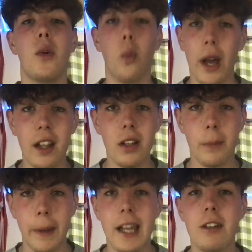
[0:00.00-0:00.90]
will
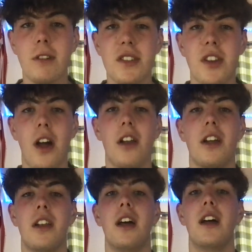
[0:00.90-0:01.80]
be
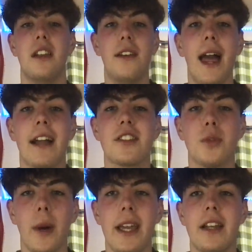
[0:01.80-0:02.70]
returning next
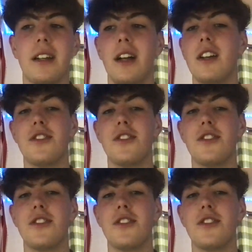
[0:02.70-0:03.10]
week,